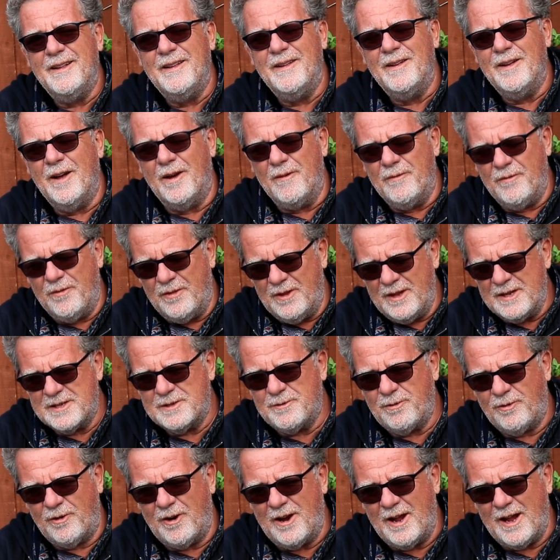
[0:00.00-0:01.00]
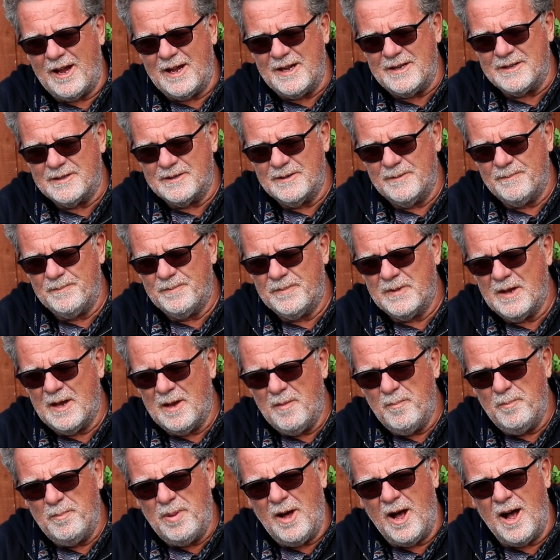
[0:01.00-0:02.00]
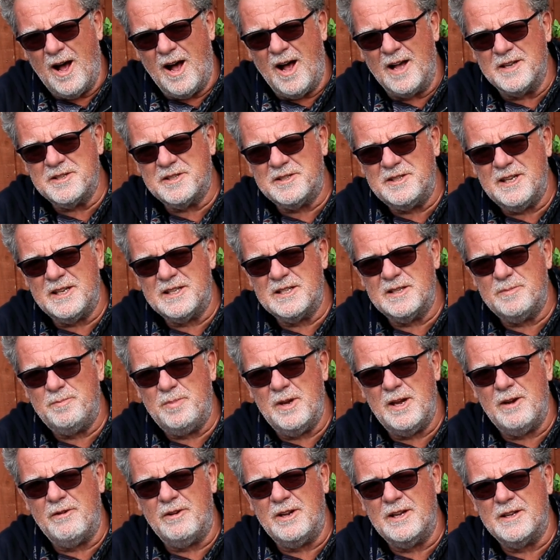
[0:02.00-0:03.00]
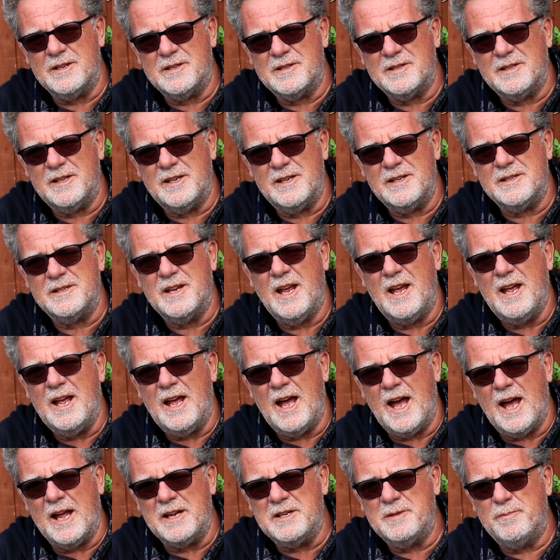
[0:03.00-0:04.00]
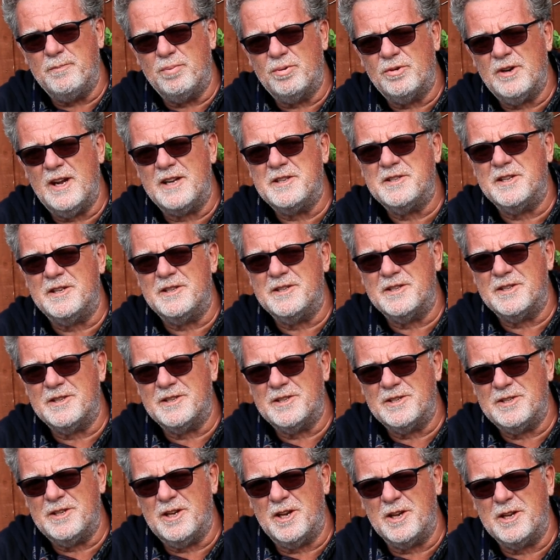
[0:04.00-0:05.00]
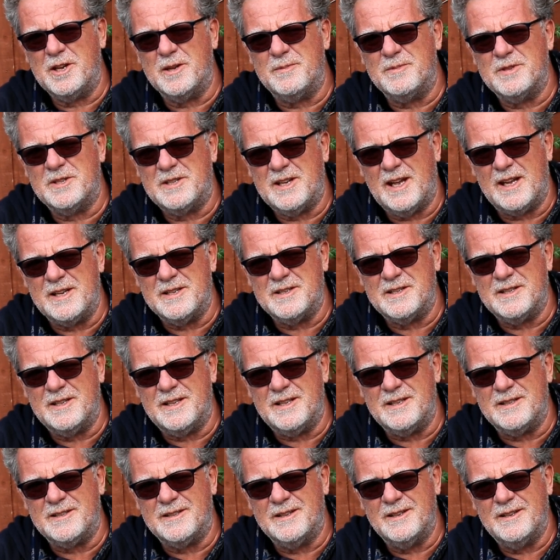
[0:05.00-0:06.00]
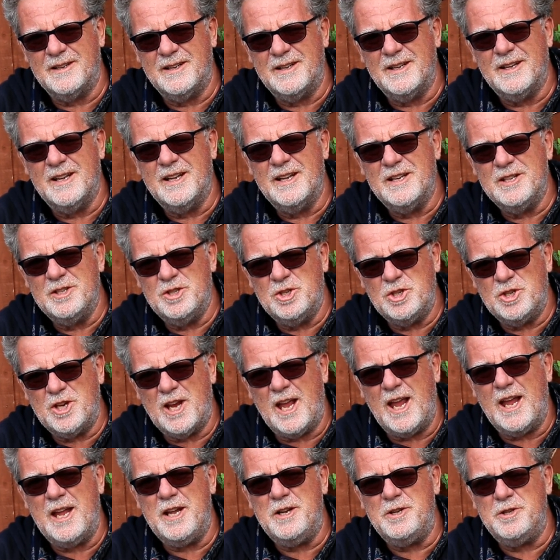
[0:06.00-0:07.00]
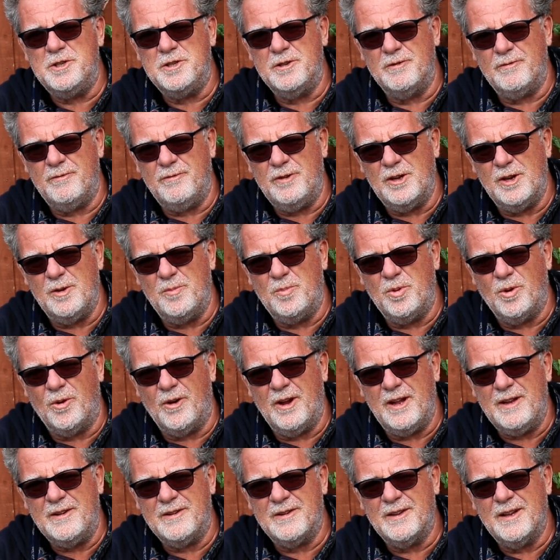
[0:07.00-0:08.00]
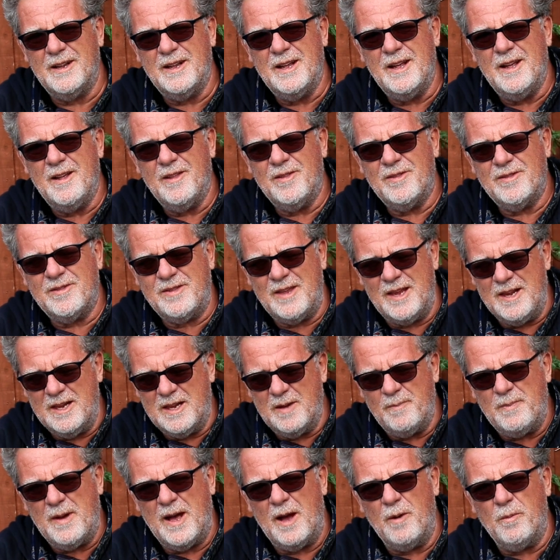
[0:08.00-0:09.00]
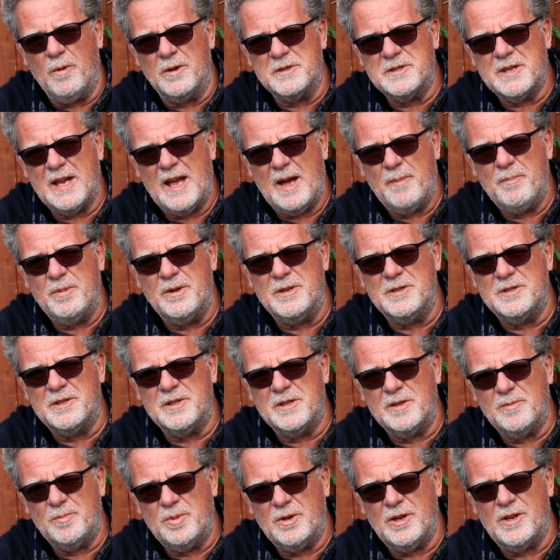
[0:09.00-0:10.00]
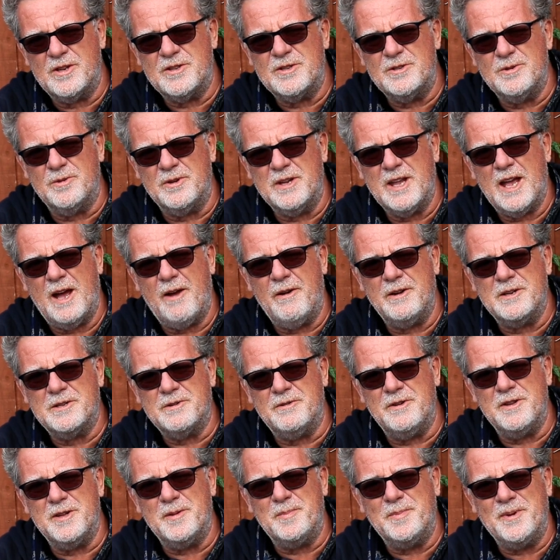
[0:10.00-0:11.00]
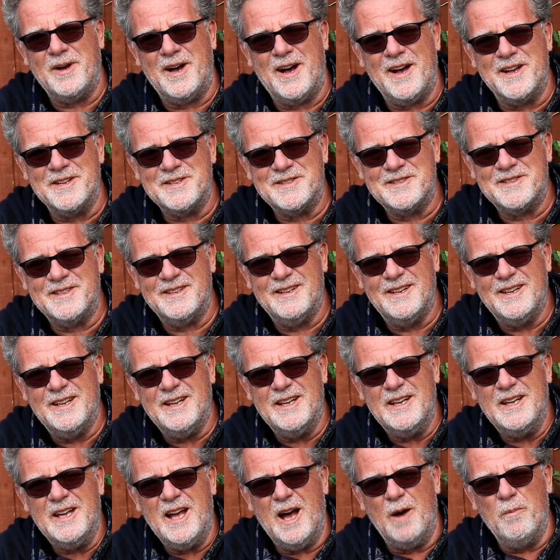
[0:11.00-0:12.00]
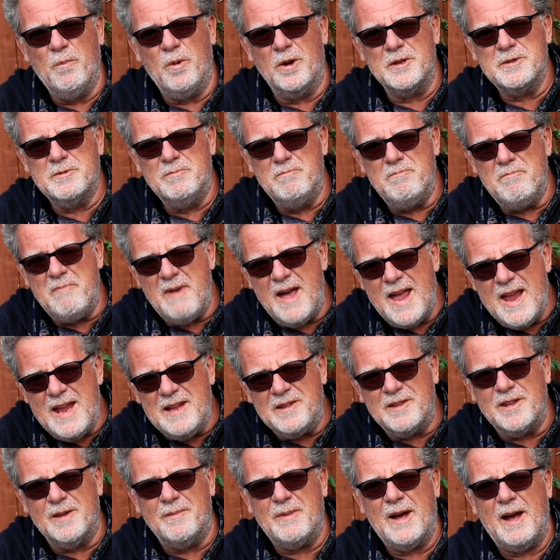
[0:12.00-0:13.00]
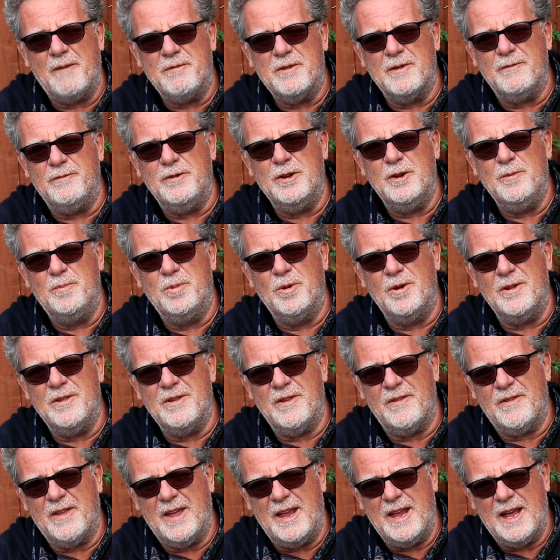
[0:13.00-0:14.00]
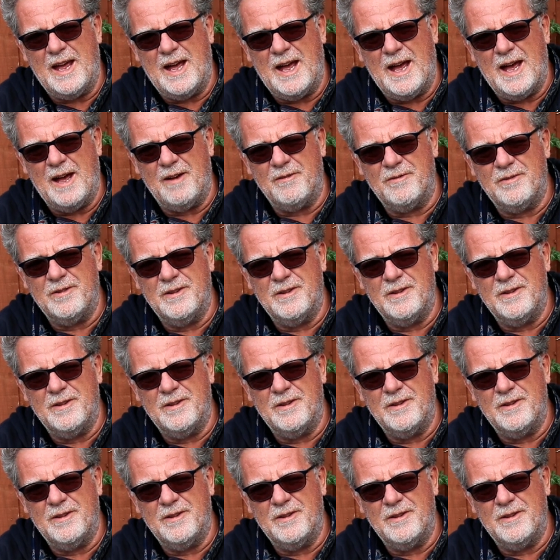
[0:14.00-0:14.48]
of this phrase: past experiences and present circumstances change viewpoint. Think about what's happened to the person or character in the past and what's made them have the viewpoint that they have.